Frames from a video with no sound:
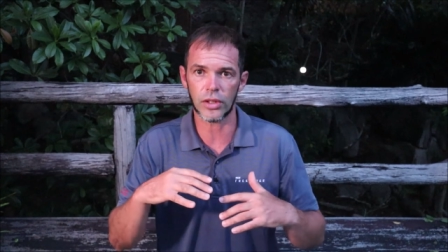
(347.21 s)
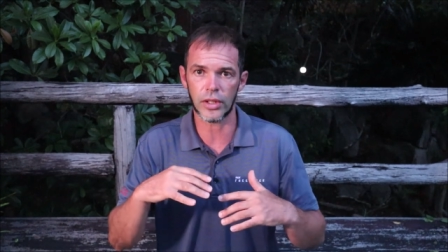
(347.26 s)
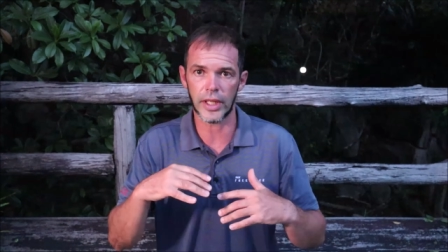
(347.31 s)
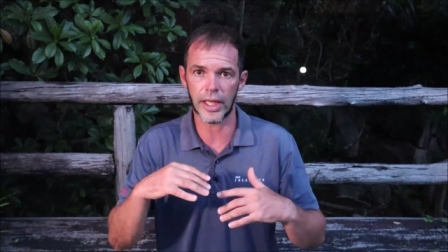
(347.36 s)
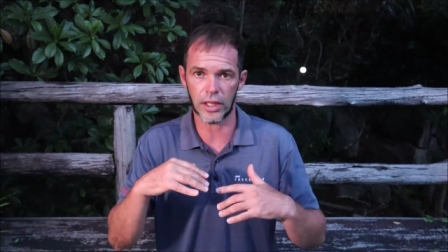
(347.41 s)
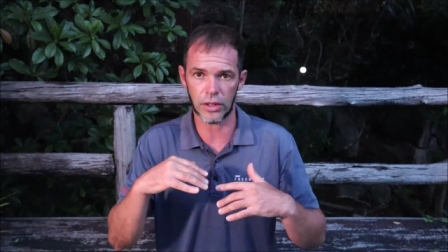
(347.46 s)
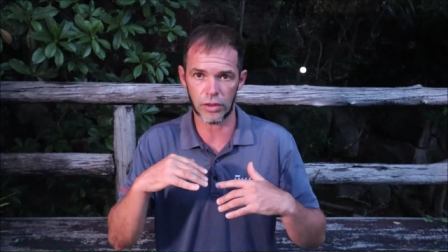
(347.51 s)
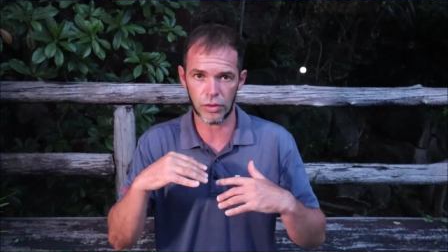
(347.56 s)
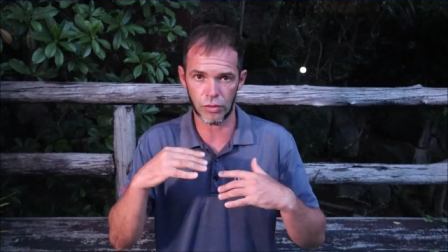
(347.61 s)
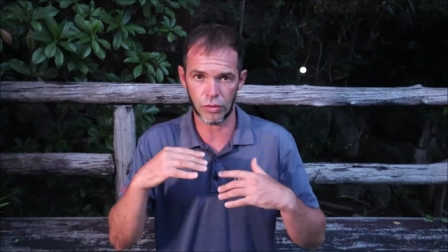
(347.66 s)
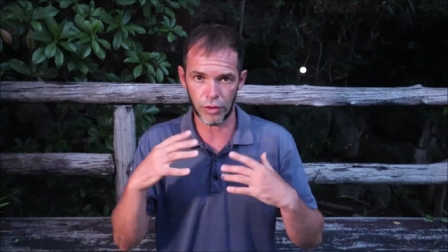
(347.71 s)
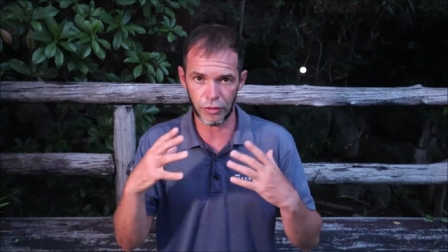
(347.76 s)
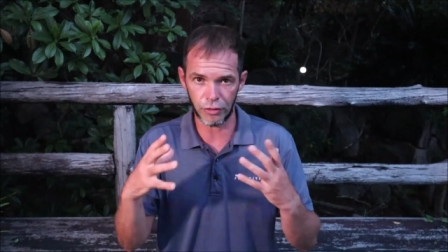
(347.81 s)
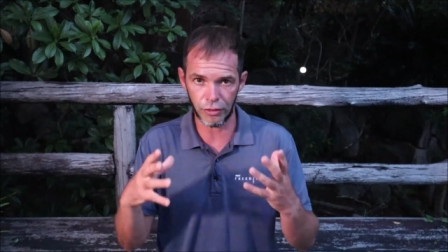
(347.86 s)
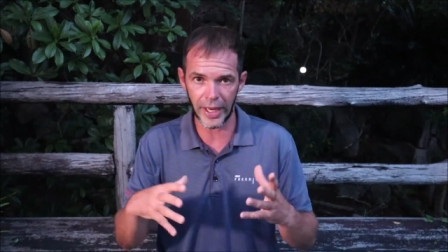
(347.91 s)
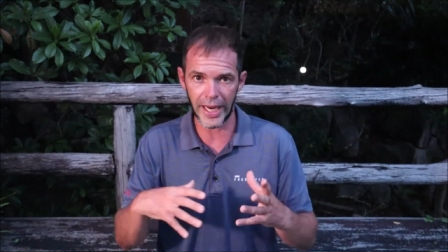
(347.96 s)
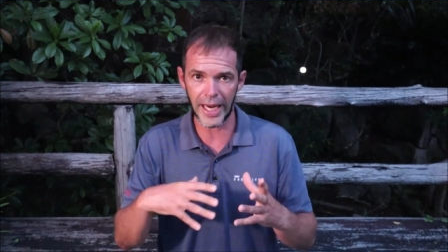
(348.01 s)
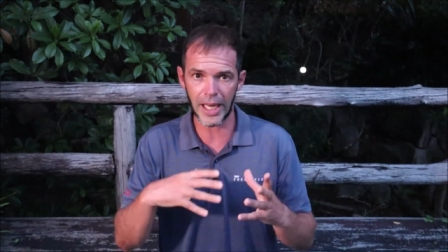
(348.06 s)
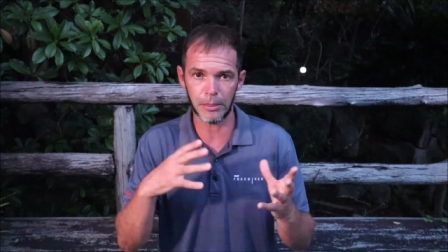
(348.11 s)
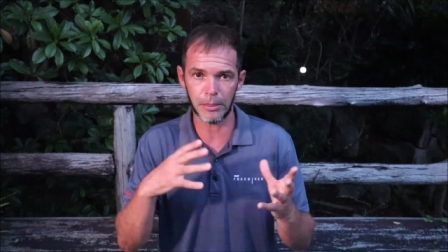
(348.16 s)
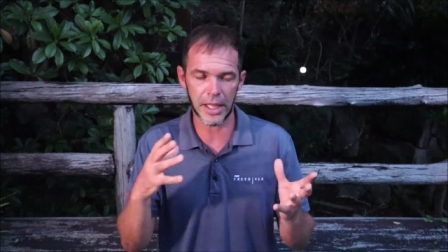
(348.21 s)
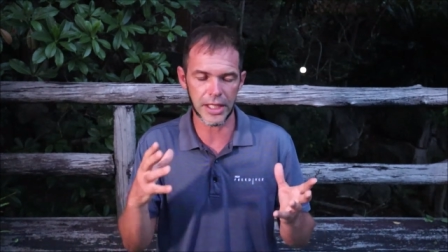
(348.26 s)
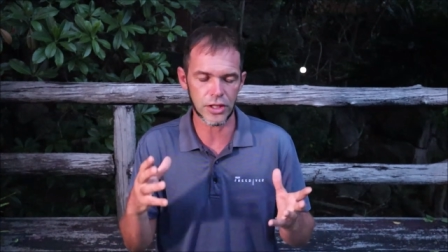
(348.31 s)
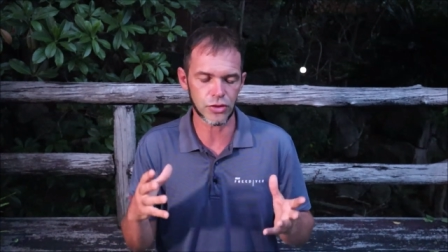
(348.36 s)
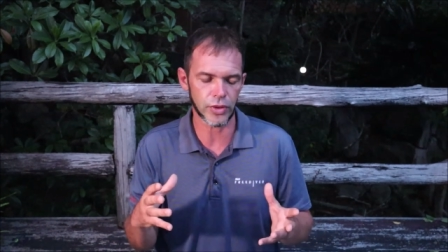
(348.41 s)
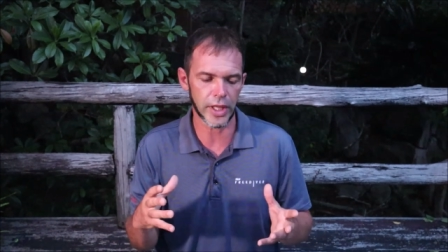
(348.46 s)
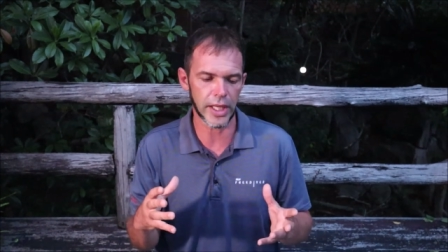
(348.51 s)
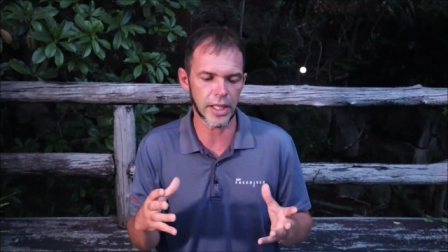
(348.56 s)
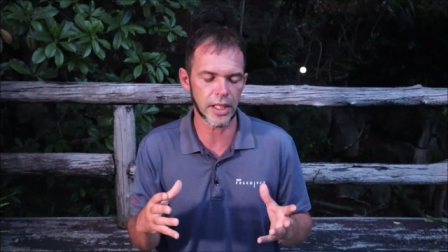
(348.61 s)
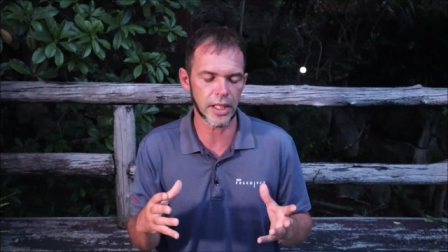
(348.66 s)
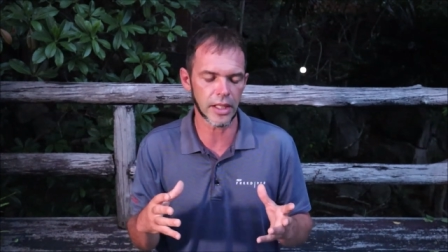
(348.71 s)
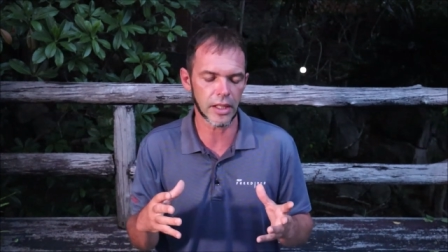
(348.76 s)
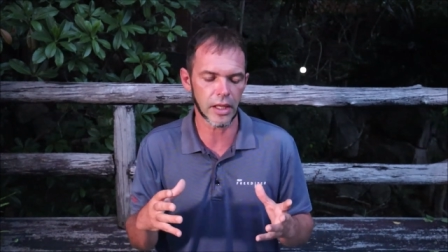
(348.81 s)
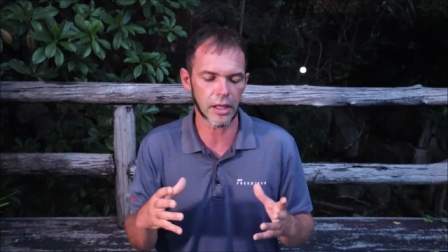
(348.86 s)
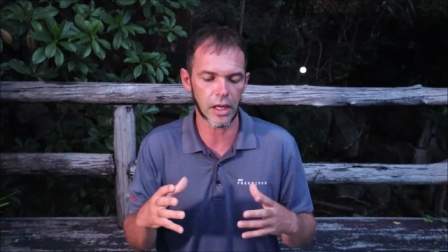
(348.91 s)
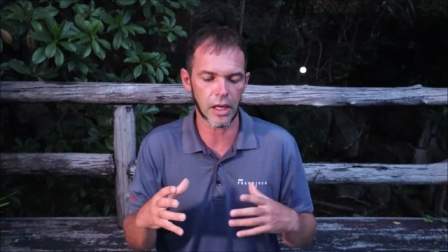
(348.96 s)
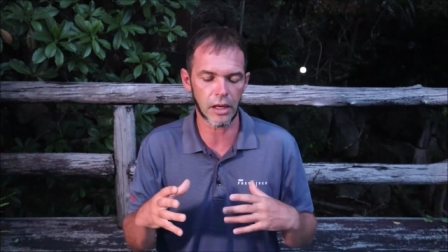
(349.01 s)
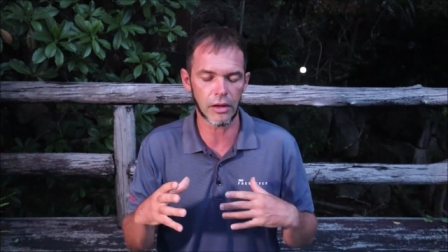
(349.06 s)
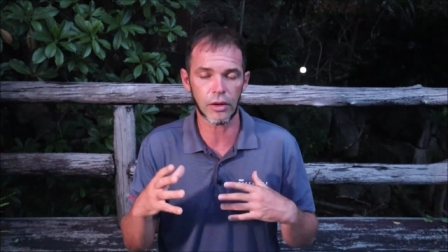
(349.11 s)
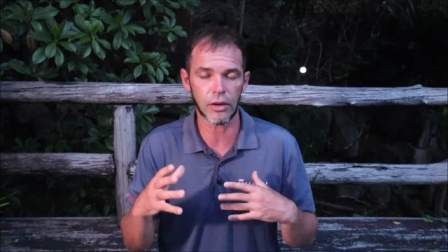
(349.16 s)
like refine my training,
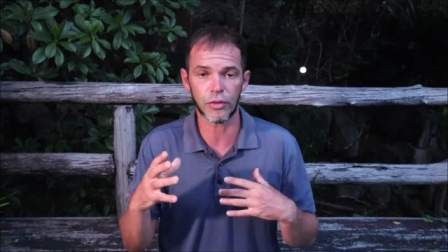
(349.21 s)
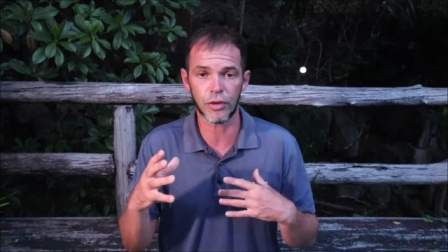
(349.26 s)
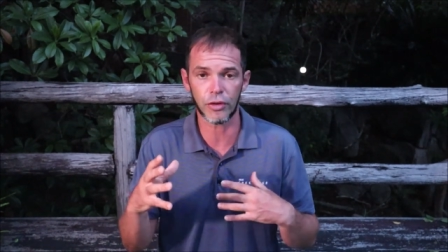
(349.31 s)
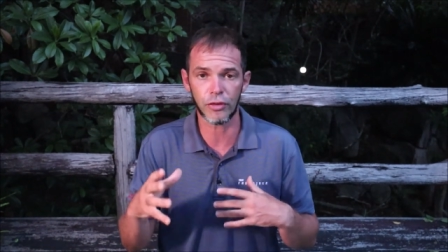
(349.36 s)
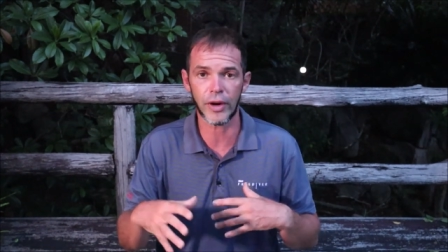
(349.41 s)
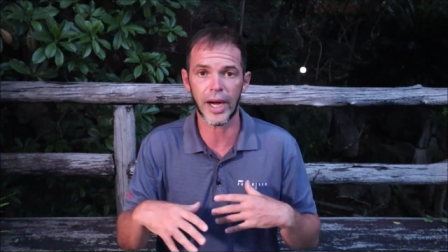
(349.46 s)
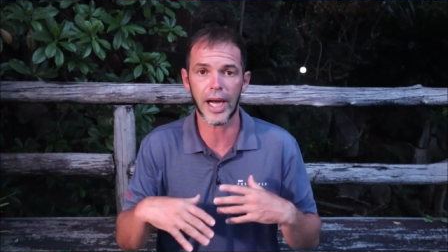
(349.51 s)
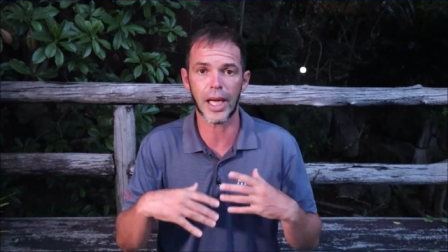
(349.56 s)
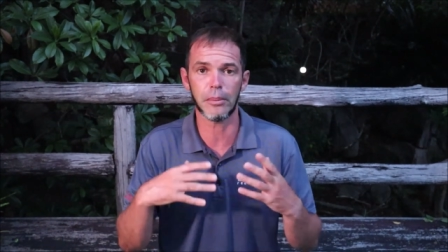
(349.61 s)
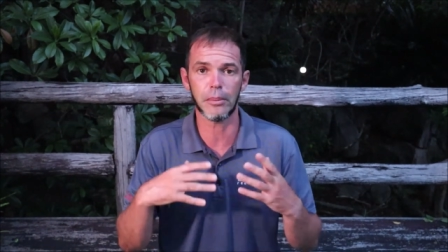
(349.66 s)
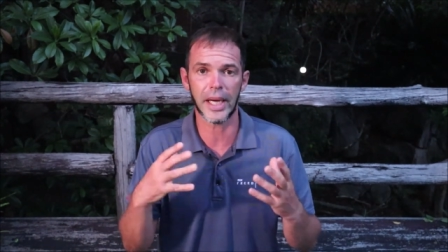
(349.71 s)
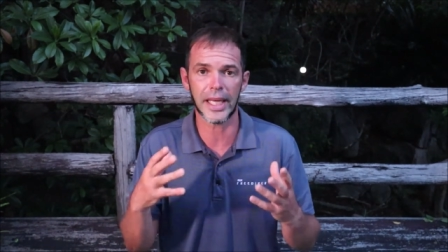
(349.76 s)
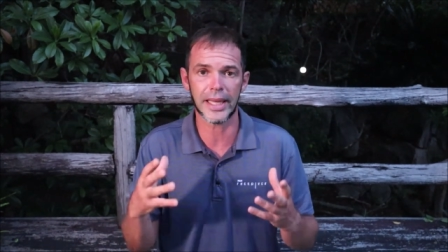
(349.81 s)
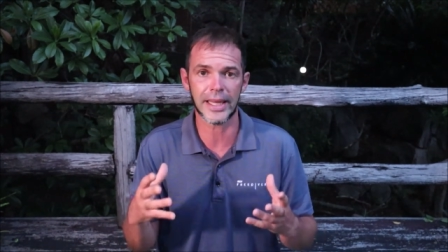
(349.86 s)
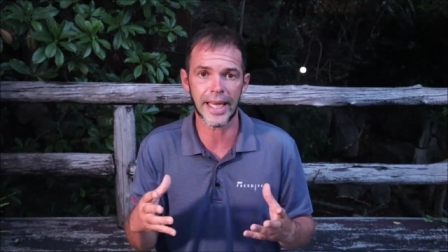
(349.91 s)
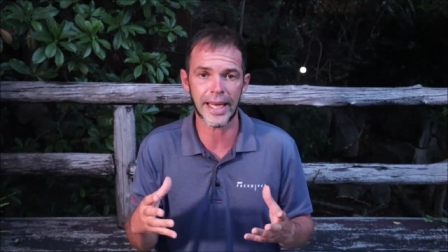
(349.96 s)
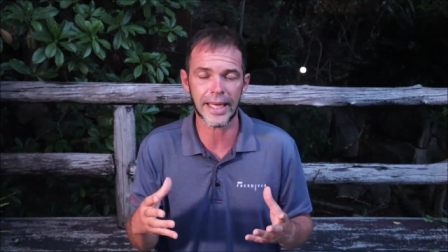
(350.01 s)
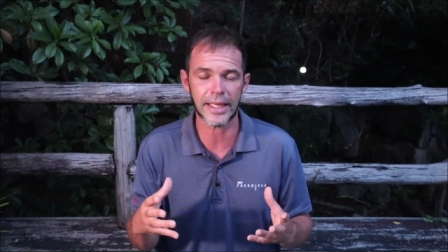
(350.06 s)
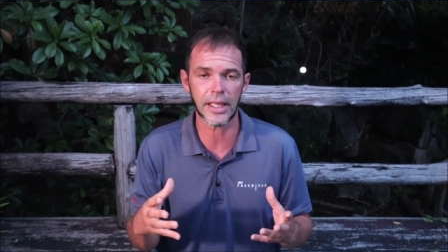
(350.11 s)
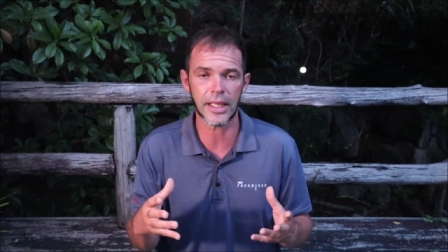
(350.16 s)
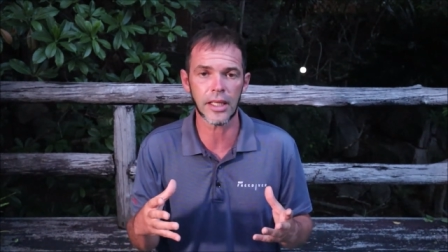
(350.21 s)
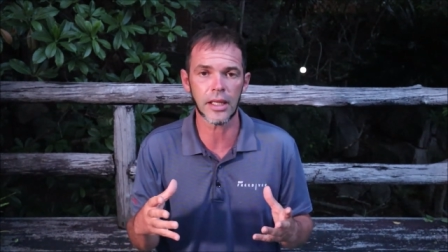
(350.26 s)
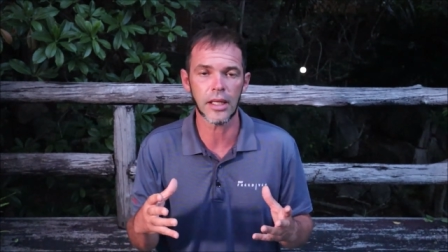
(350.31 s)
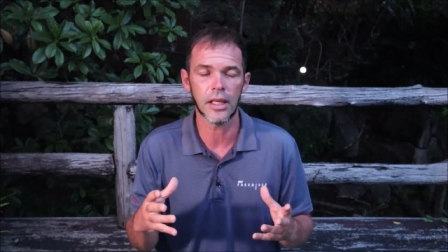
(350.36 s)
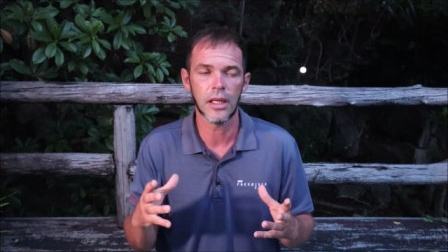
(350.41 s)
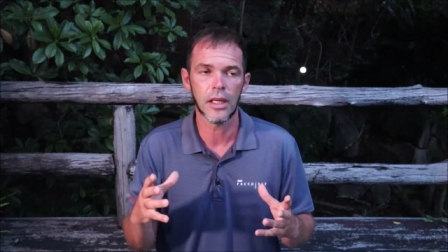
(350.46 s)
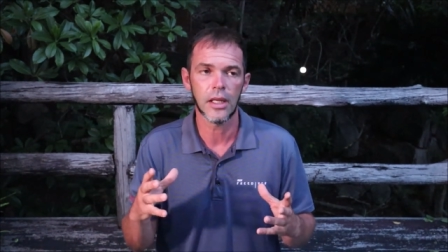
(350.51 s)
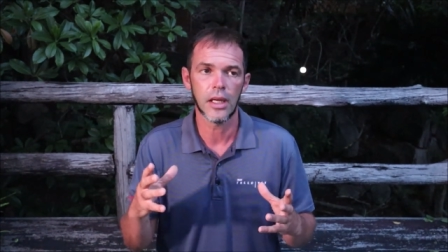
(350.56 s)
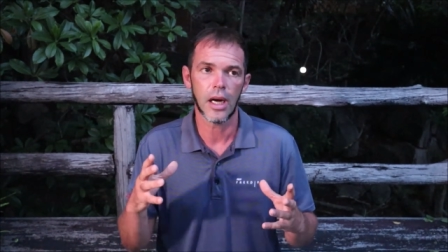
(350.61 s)
refine my technique,